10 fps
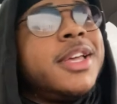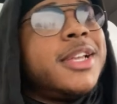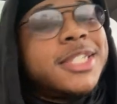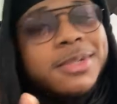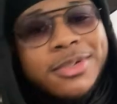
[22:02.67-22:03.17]

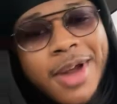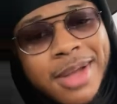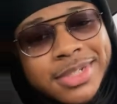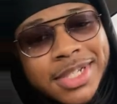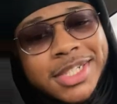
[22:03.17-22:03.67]
and
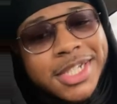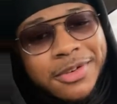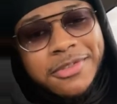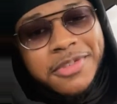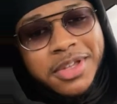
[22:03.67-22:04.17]
subscribe to the
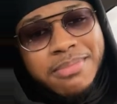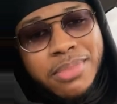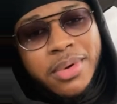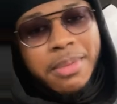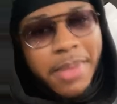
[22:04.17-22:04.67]
channel for your
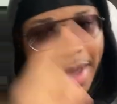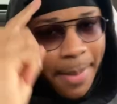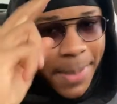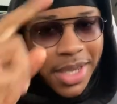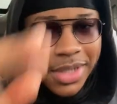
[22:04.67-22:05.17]
boy,
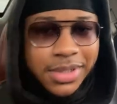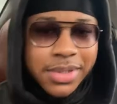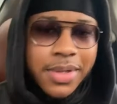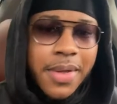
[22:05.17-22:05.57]
man. Peace.